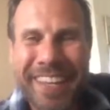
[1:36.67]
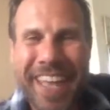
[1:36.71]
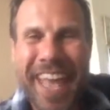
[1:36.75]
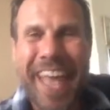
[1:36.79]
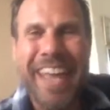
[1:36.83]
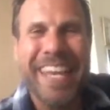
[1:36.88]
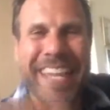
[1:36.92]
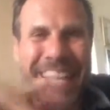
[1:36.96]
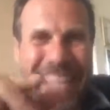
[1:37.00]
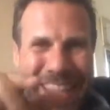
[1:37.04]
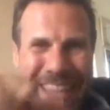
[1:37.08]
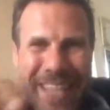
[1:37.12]

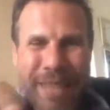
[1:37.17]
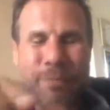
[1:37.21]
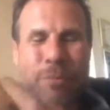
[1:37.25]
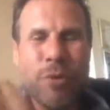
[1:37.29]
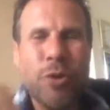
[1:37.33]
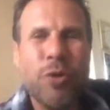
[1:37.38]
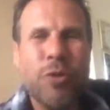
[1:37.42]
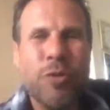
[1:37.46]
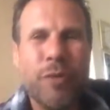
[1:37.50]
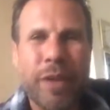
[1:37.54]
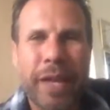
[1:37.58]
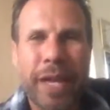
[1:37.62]
And in the
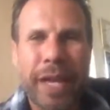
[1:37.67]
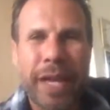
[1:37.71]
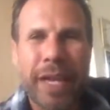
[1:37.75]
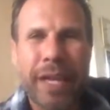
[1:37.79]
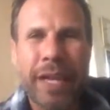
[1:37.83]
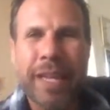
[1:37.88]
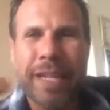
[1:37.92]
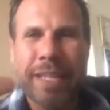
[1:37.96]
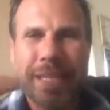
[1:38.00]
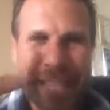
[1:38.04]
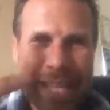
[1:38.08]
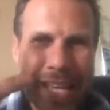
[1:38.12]
movie,
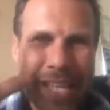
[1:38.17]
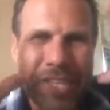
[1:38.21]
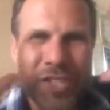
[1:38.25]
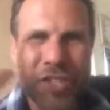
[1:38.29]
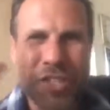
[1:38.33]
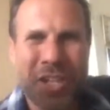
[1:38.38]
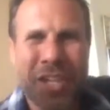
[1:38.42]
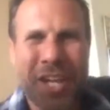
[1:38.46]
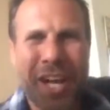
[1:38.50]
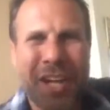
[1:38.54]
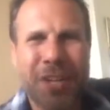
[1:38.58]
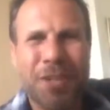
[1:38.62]
it says
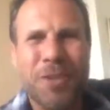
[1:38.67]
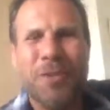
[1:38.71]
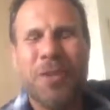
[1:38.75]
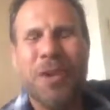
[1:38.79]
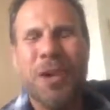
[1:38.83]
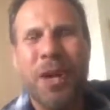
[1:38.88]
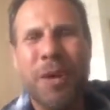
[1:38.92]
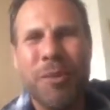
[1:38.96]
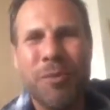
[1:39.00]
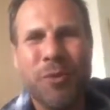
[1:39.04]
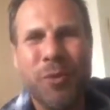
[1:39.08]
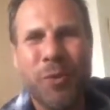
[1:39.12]
Chicago
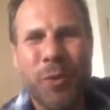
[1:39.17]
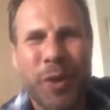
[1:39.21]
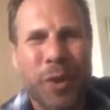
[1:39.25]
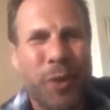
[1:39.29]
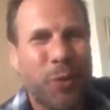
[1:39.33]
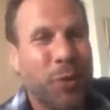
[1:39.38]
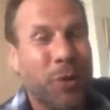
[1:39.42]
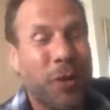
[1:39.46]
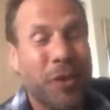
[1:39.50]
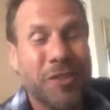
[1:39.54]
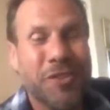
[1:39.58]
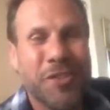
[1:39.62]
Cubs win
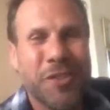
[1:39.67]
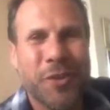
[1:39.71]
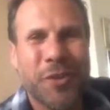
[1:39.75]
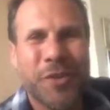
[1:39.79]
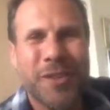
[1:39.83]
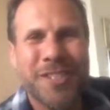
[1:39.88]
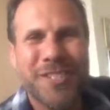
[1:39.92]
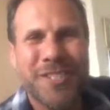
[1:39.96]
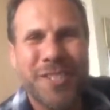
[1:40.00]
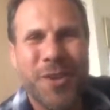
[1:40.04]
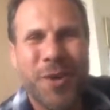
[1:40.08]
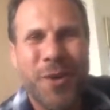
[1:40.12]
the World
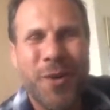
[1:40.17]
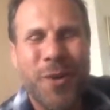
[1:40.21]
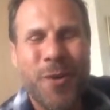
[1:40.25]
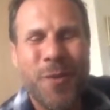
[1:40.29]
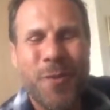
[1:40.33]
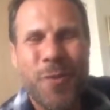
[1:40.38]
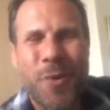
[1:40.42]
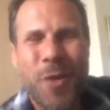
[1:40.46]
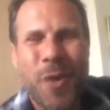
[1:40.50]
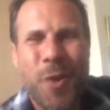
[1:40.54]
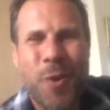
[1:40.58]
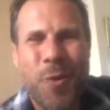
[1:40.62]
Series. So
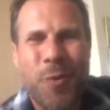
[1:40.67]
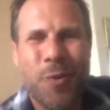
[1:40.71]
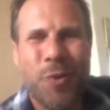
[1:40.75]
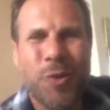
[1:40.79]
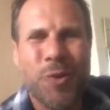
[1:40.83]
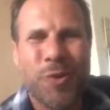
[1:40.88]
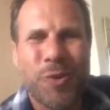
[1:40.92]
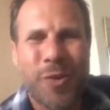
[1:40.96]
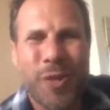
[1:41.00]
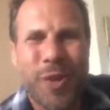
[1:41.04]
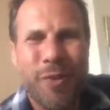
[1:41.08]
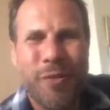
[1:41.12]
we'll
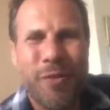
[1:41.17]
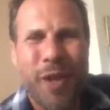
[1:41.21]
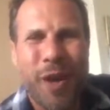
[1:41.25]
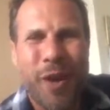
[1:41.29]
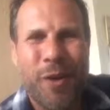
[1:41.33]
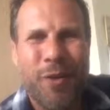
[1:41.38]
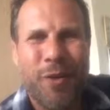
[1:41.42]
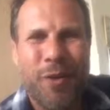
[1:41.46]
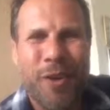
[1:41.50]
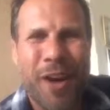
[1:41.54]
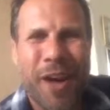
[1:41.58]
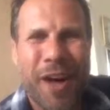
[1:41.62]
see if
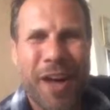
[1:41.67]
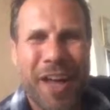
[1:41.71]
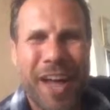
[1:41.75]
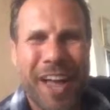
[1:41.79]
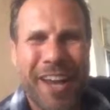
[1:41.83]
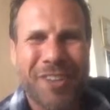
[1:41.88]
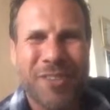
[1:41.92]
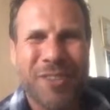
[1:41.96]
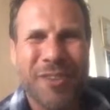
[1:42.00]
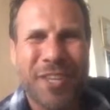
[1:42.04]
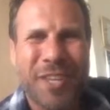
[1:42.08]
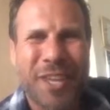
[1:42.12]
that uh,
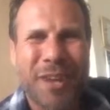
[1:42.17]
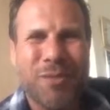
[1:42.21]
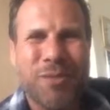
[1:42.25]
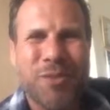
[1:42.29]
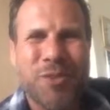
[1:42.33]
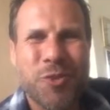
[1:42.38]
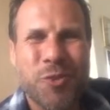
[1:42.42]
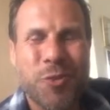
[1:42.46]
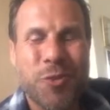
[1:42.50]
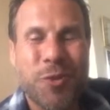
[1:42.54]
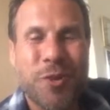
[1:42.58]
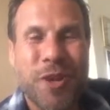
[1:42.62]
actually comes
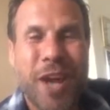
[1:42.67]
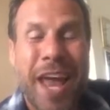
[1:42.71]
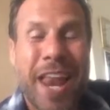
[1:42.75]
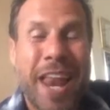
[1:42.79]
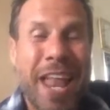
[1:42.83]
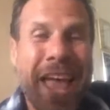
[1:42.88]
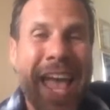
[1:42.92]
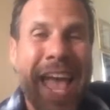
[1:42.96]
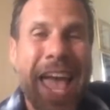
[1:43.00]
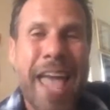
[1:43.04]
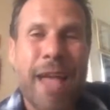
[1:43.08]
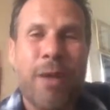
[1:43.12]
true or
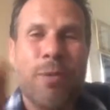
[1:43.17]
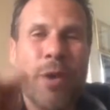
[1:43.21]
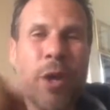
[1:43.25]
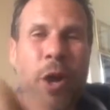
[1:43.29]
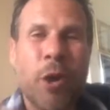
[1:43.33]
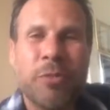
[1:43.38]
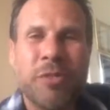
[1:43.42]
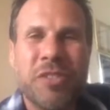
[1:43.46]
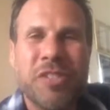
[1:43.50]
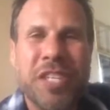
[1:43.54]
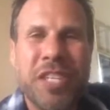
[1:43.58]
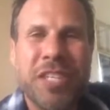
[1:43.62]
not. Hey, we
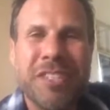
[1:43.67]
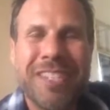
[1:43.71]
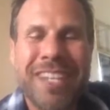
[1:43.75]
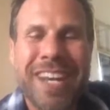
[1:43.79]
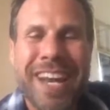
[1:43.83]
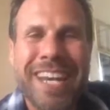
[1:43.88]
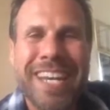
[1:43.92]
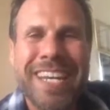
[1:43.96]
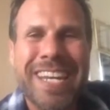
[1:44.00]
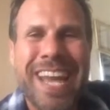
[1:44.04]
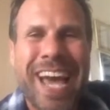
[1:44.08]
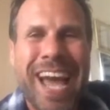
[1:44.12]
hope to see you
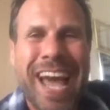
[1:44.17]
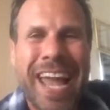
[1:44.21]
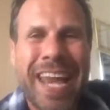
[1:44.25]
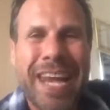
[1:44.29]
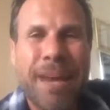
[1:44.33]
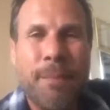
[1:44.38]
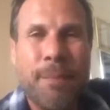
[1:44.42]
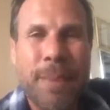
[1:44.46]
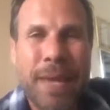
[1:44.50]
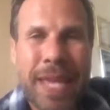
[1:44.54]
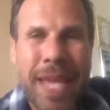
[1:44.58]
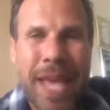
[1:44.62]
tonight at
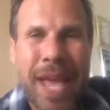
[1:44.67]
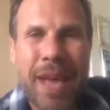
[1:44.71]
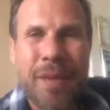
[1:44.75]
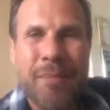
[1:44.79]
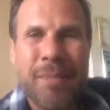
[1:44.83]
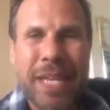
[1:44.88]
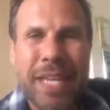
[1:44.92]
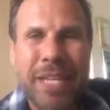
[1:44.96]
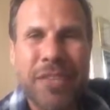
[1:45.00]
9 p.m.